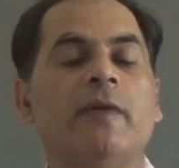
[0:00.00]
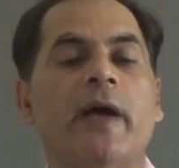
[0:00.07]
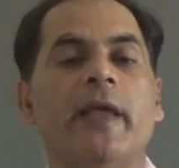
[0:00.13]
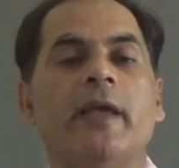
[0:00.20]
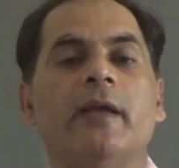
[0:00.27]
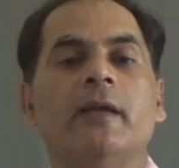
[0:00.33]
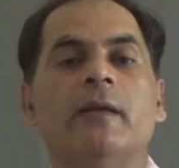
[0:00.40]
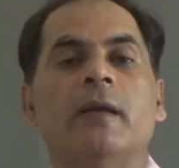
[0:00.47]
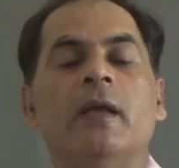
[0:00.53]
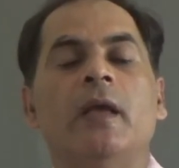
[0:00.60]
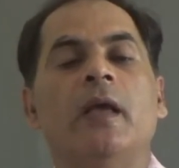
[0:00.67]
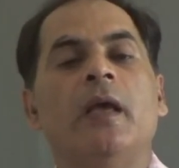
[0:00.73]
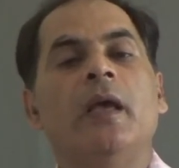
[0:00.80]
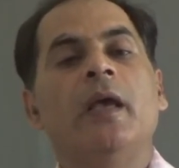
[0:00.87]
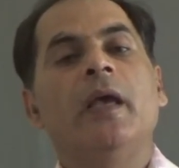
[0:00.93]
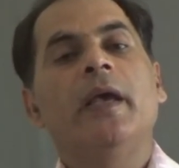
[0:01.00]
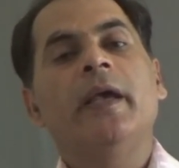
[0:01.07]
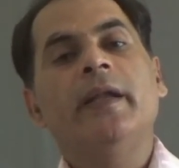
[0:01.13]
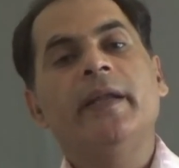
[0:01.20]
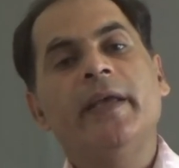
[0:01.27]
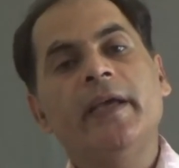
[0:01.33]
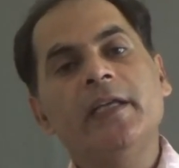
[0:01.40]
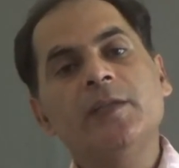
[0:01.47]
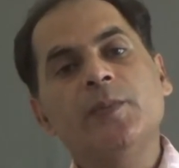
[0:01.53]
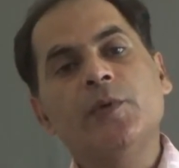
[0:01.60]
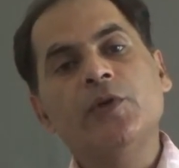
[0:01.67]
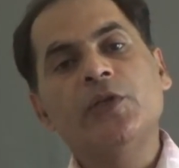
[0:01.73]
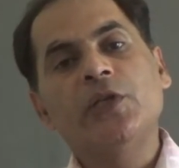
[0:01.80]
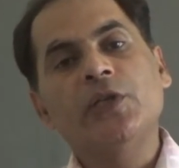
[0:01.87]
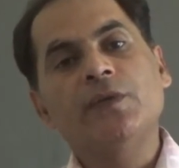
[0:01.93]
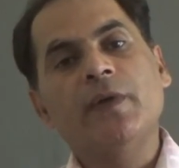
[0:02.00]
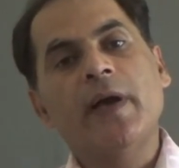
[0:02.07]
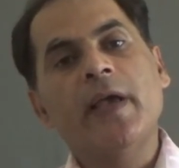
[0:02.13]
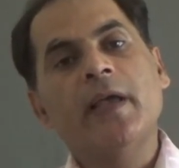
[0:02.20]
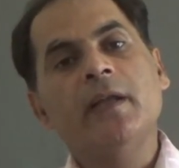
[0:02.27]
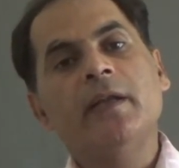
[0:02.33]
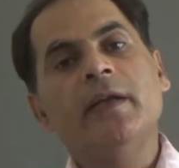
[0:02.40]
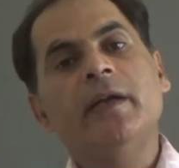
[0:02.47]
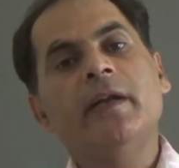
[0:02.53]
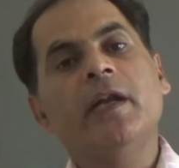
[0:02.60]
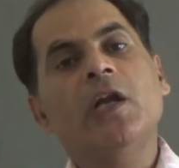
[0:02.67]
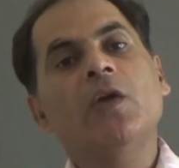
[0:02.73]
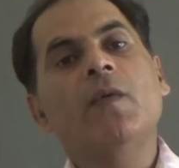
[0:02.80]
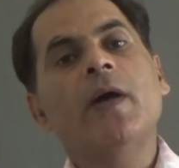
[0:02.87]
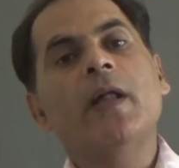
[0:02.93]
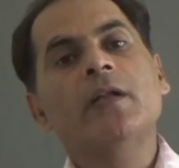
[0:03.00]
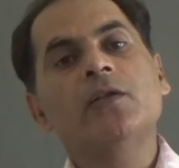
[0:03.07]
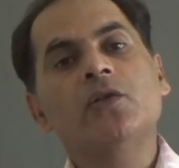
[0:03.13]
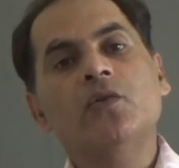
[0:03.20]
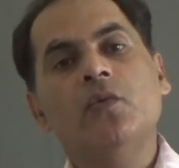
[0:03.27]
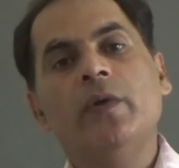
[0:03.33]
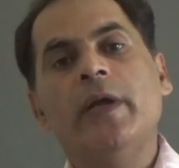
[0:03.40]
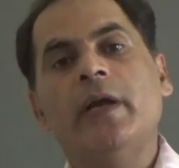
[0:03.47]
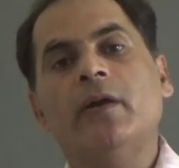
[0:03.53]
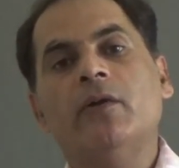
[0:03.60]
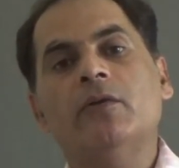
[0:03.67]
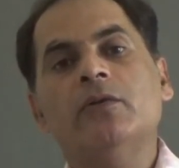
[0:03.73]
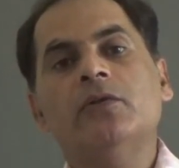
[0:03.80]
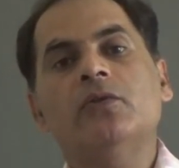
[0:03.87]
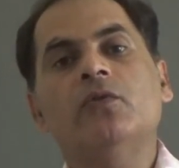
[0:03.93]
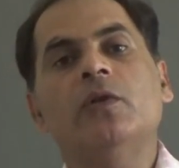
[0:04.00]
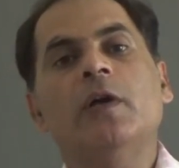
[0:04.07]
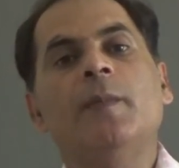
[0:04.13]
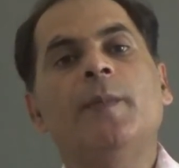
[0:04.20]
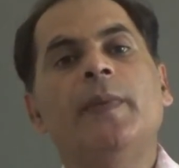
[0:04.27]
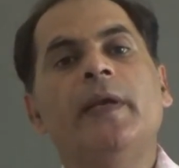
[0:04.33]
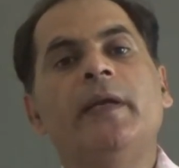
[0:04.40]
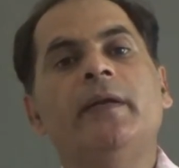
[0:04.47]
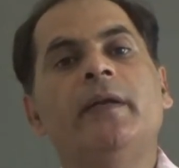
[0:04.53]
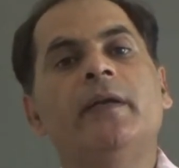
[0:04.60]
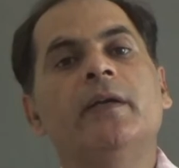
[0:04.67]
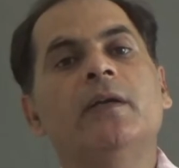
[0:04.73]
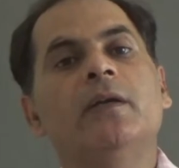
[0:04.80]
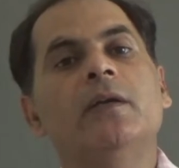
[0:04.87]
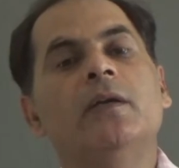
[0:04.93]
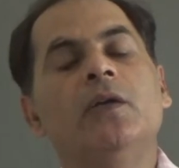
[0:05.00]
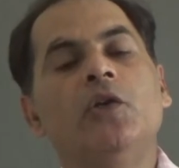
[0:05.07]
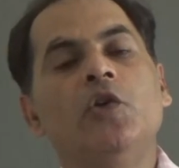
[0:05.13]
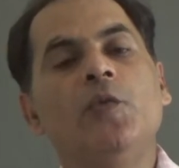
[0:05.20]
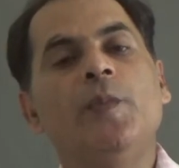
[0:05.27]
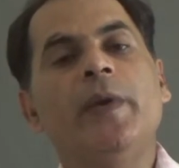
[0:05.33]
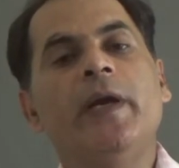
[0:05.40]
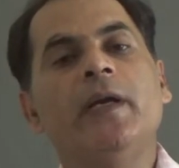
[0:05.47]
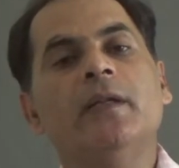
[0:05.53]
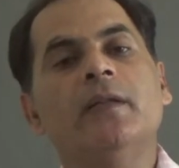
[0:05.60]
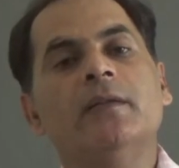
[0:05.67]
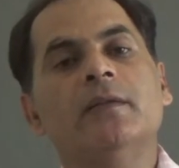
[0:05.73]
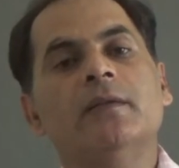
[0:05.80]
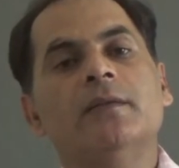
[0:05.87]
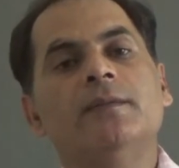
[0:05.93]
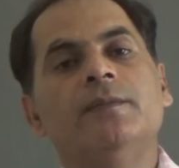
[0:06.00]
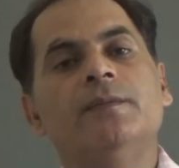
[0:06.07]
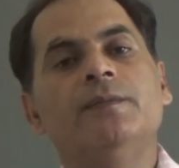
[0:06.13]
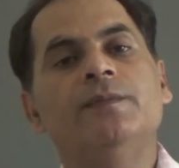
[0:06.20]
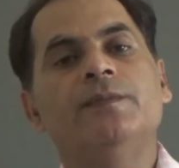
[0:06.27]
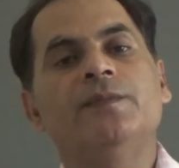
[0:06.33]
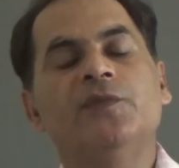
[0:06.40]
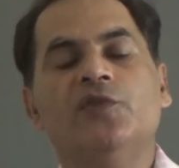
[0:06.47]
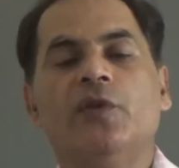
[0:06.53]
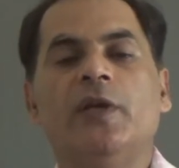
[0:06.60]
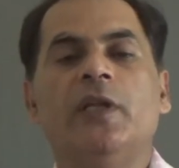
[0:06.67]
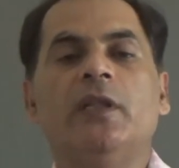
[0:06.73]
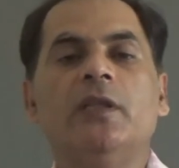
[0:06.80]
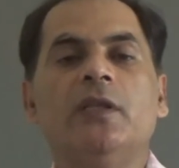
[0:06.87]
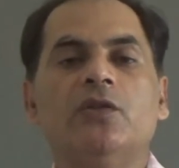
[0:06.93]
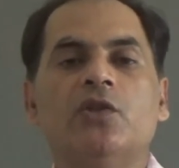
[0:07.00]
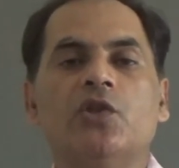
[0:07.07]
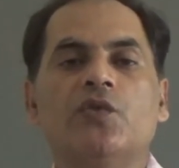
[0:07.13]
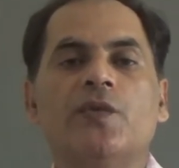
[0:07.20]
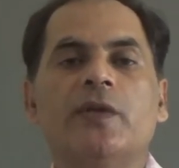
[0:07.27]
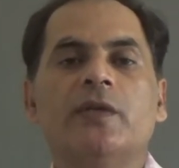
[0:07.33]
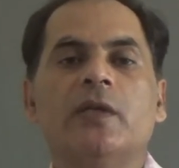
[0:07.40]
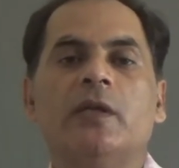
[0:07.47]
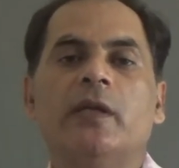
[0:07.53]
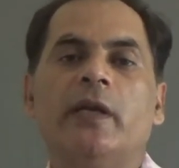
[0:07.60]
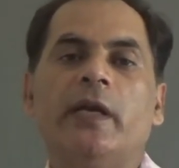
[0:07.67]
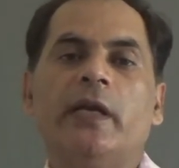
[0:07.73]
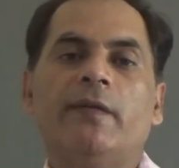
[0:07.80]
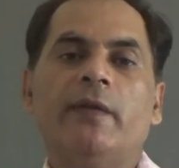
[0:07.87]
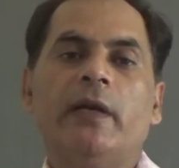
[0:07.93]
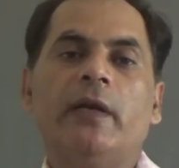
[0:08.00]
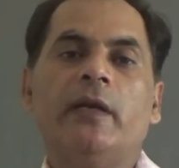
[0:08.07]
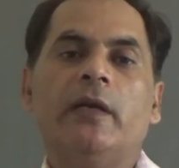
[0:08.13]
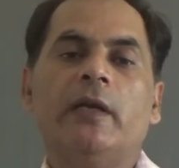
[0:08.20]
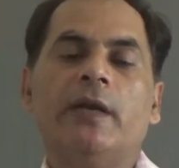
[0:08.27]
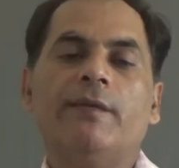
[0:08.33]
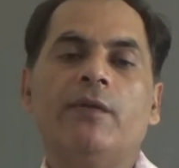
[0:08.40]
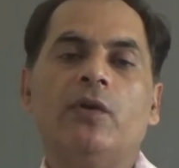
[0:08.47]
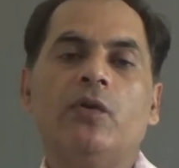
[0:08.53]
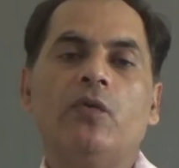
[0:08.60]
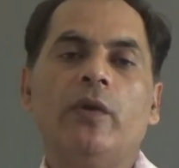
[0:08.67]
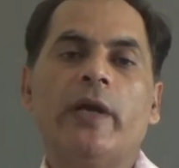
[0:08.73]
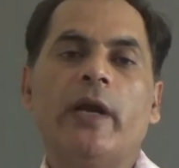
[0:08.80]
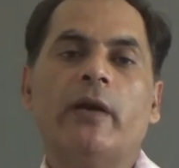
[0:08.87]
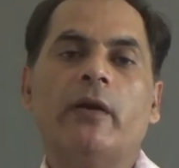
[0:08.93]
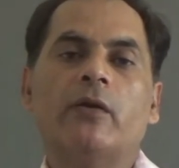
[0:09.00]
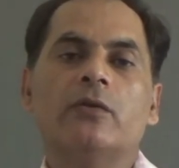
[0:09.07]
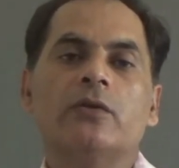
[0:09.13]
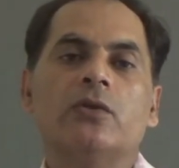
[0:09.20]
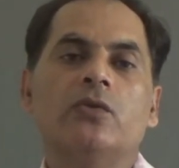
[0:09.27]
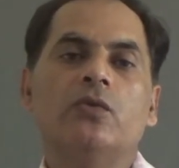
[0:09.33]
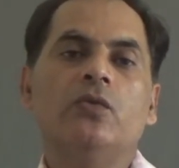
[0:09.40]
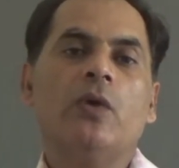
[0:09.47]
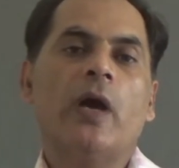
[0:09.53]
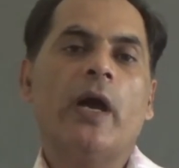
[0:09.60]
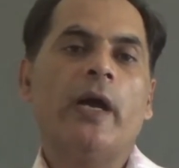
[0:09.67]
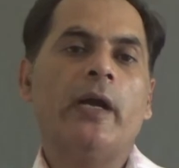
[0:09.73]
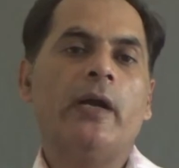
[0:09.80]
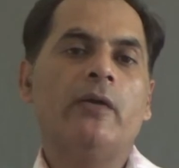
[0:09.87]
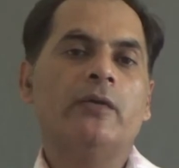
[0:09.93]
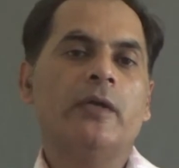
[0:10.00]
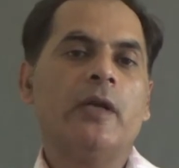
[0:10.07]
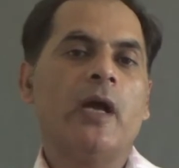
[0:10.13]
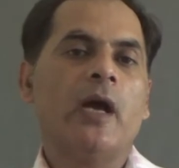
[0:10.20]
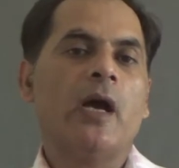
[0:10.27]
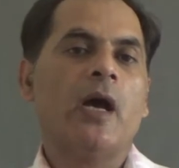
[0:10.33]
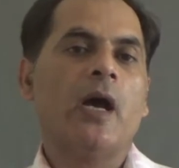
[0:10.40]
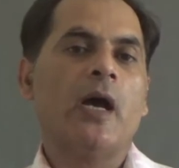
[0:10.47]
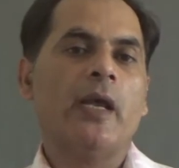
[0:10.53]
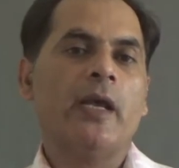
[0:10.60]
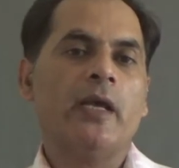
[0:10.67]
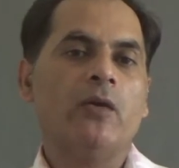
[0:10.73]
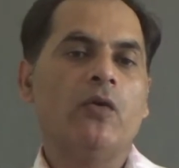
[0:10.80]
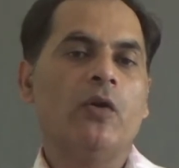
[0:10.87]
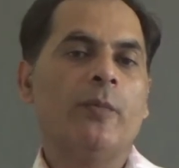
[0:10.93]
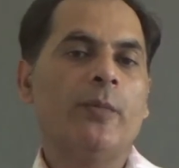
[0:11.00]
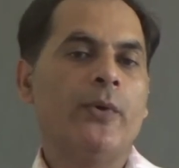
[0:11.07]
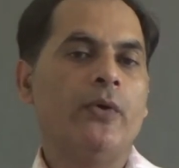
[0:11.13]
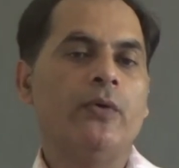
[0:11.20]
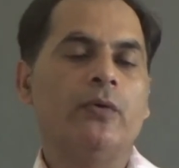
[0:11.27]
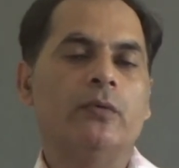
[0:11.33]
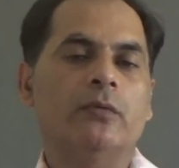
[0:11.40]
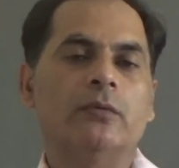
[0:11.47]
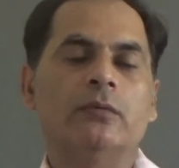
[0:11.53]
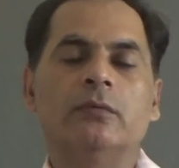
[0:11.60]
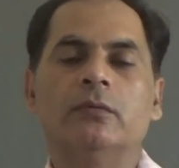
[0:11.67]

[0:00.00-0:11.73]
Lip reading: ion. In H positive ion, it requires 2 electrons to complete it duplet. So in this situation, it will give 2 electrons to hydrogen ion or proton.